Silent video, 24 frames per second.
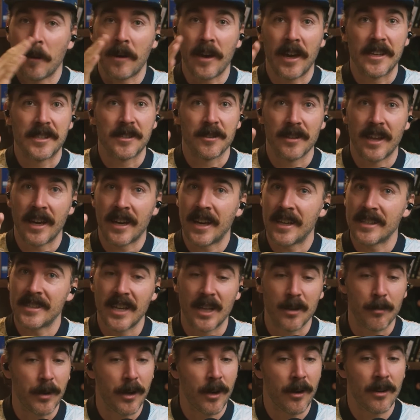Okay, so like I
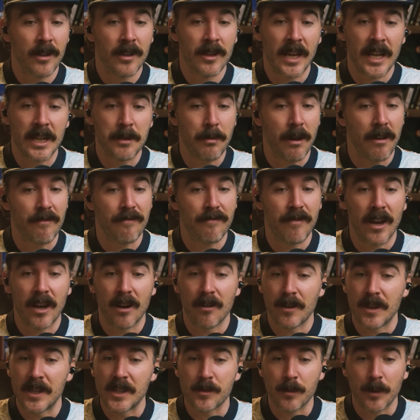said, we heard a lot about
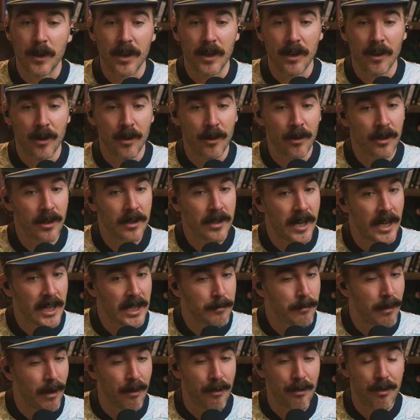fairies, we heard a lot
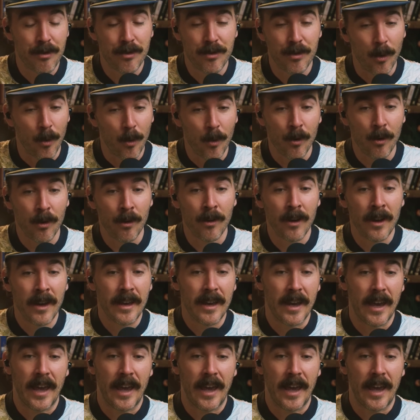about Thor,